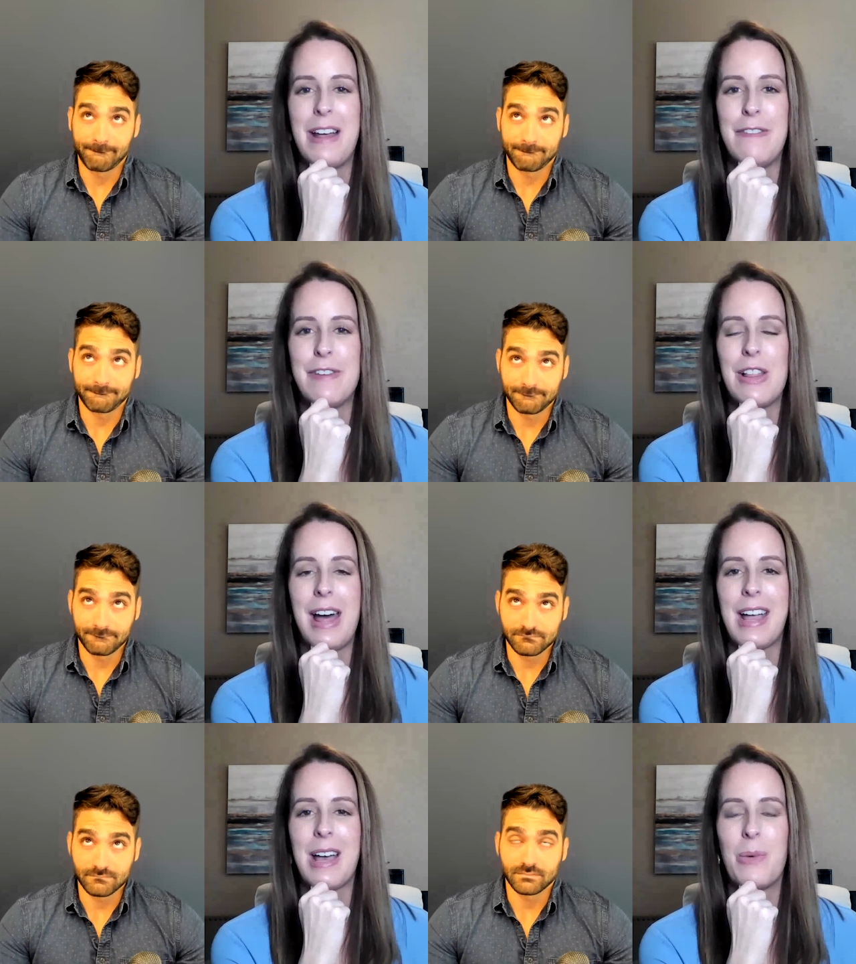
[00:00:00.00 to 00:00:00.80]
Speaker 1: And I feel
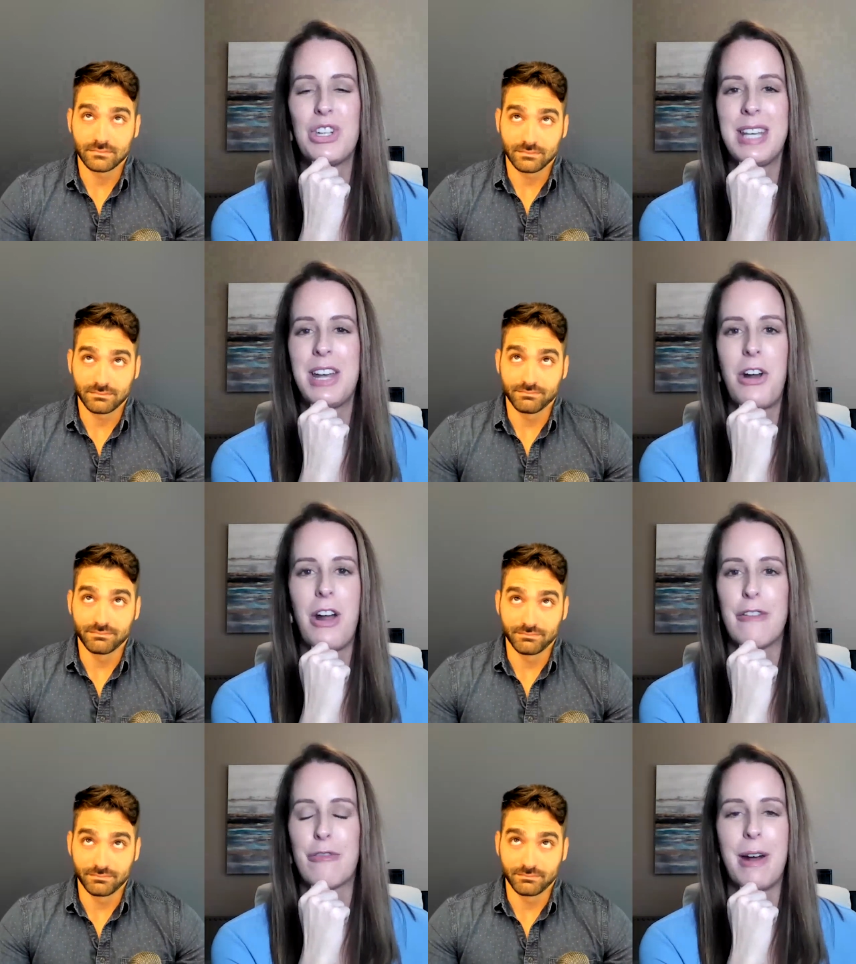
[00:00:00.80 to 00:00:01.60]
like we just hit
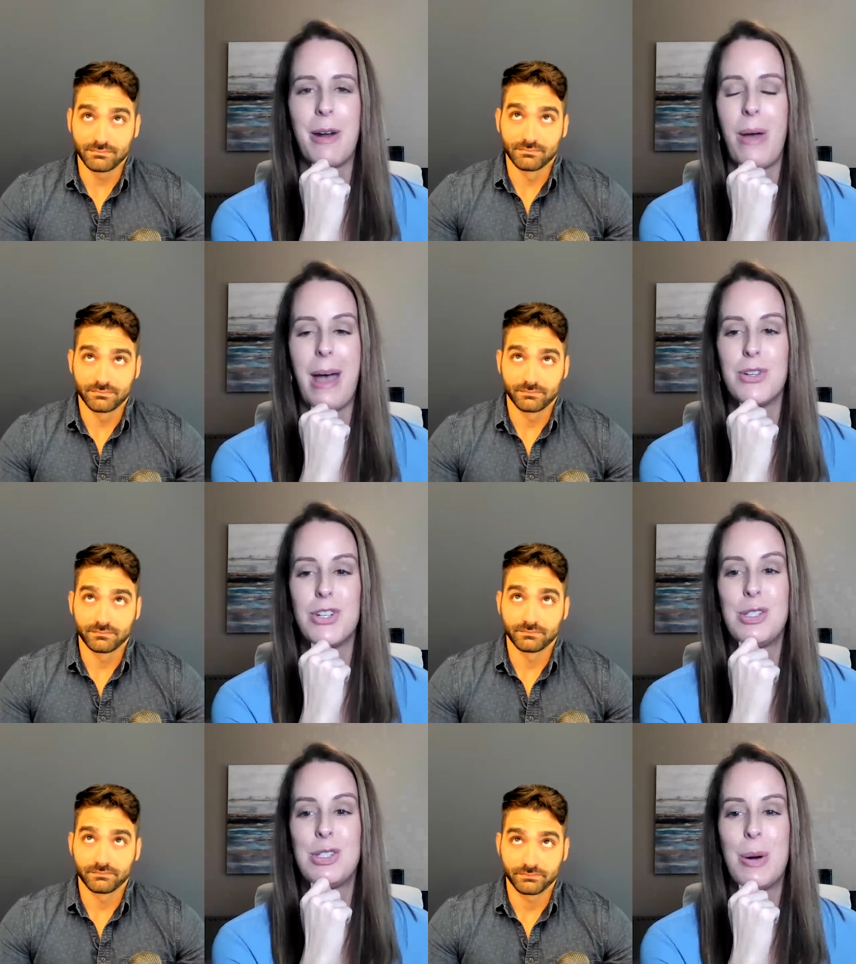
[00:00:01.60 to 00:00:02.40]
it off right away. I
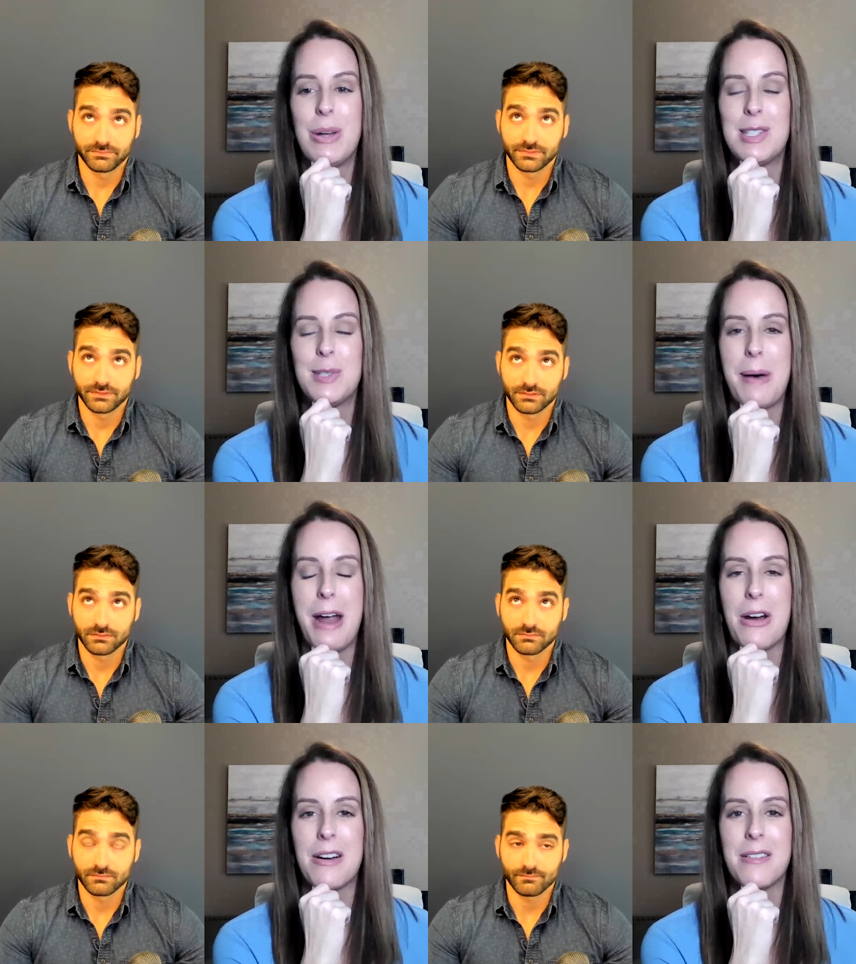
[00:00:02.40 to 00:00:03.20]
was just so
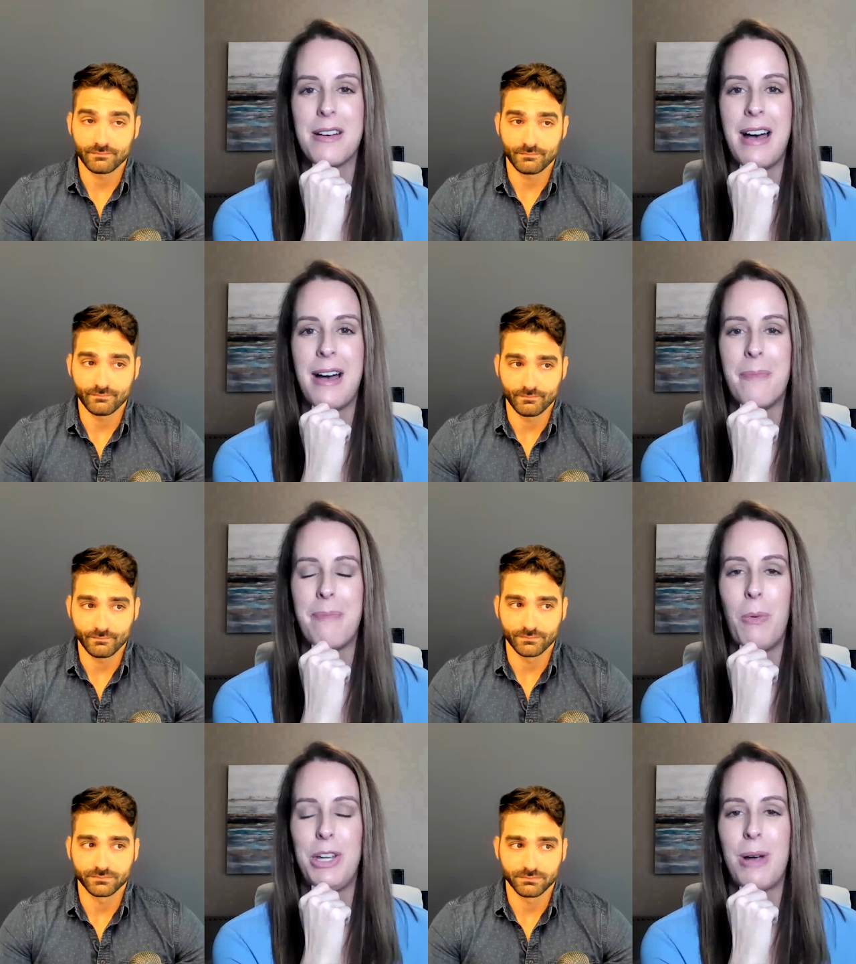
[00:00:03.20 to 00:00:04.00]
inspired um,
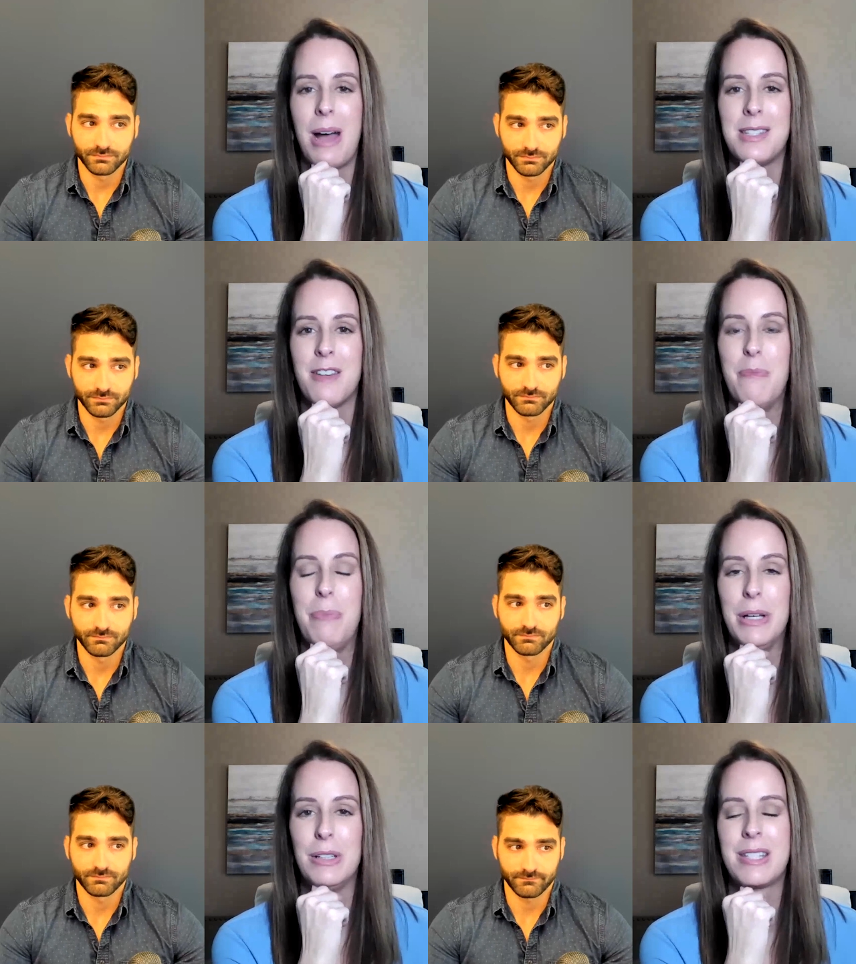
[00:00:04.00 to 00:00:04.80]
by what you guys
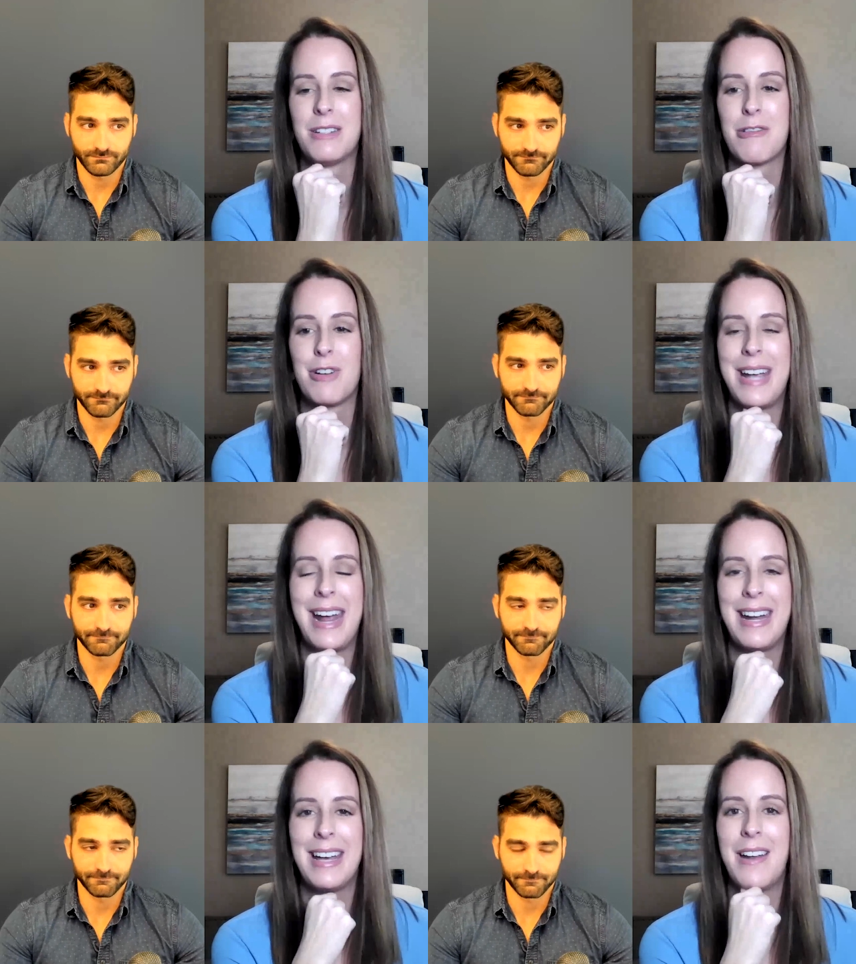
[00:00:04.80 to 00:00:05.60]
have built and
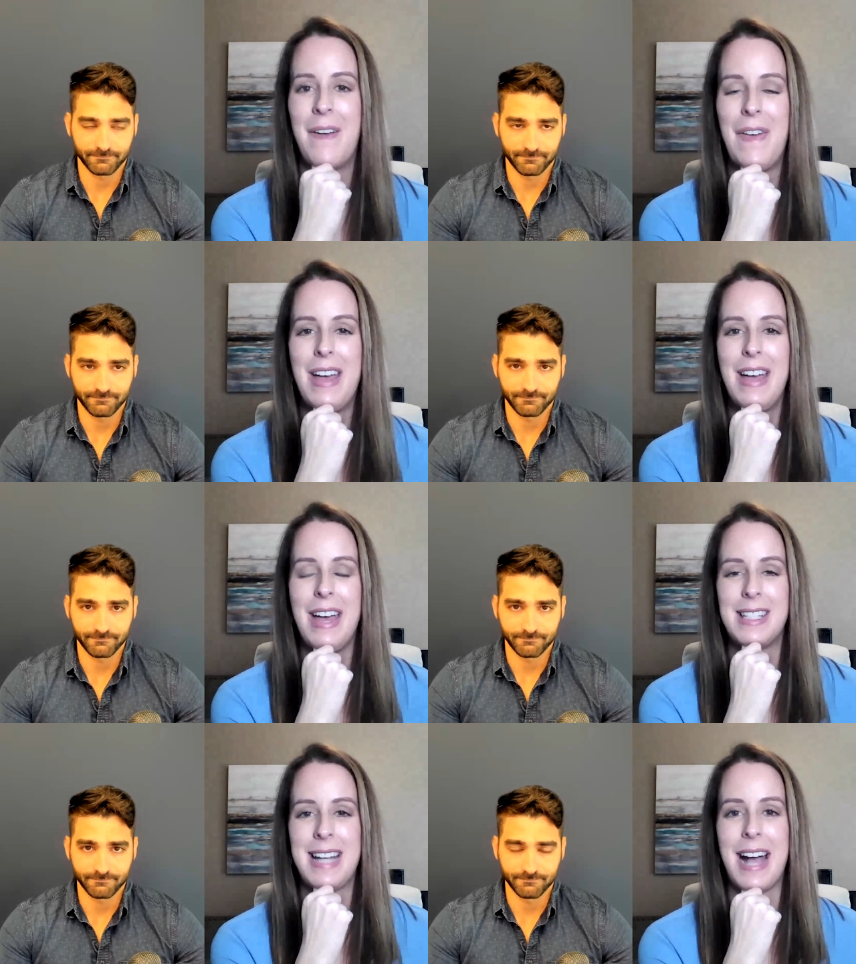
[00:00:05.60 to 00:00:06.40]
created
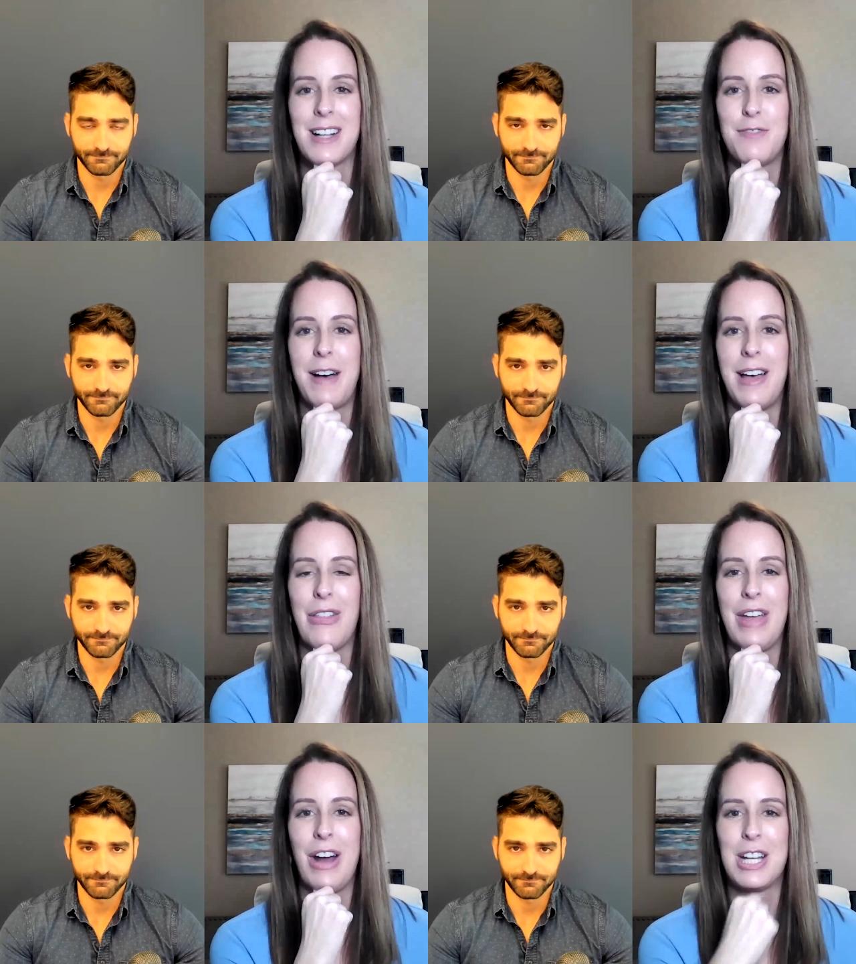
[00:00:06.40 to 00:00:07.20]
at
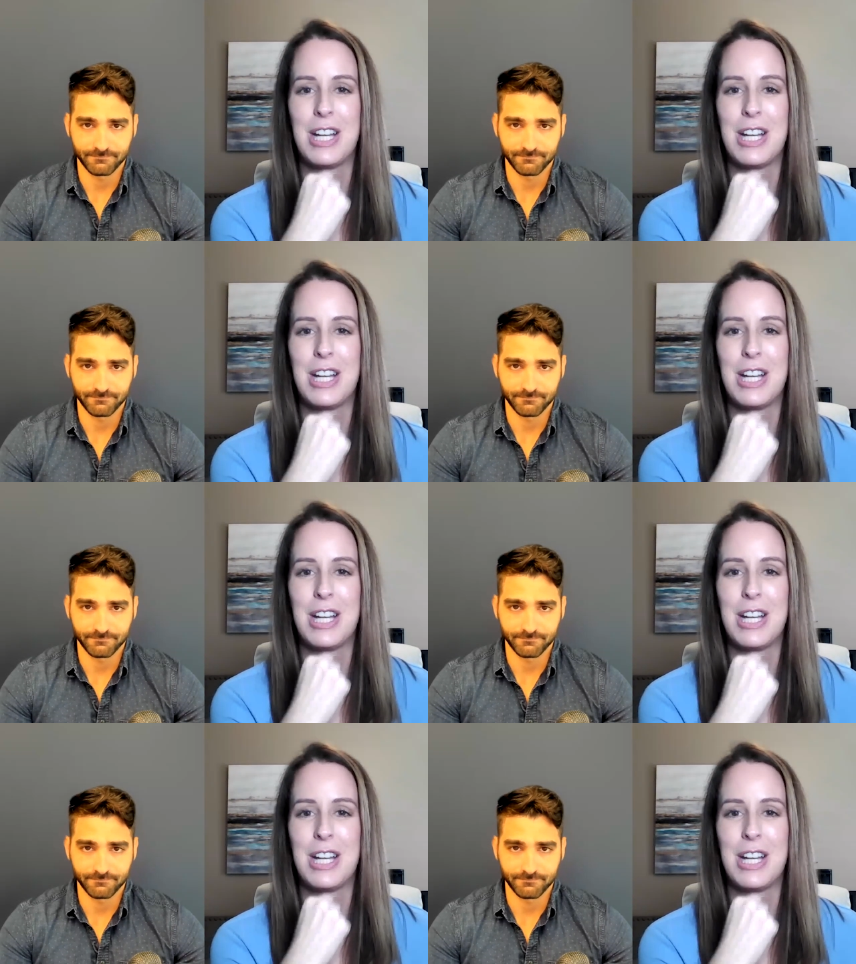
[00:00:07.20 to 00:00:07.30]
File. there.